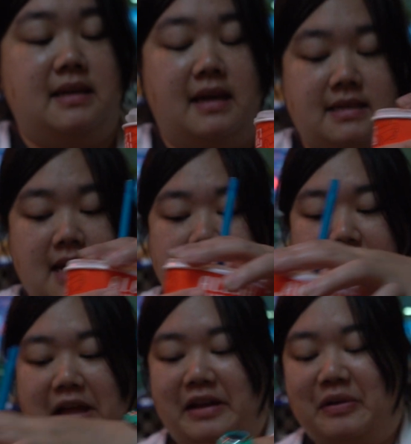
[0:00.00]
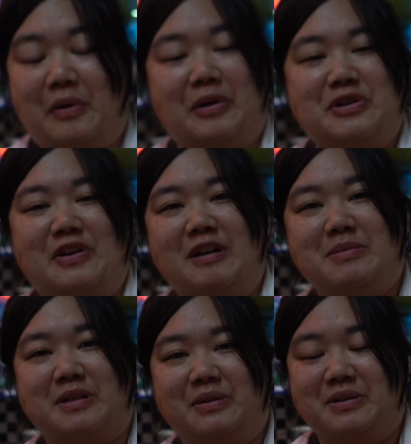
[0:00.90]
exactly like an orange
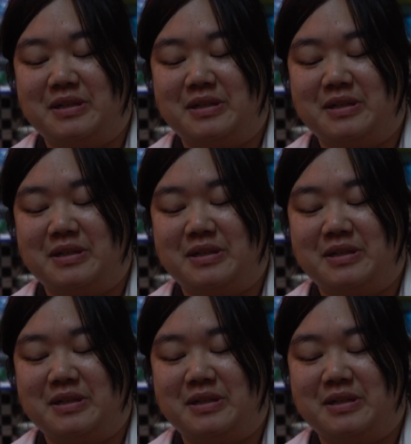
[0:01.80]
creamsicle.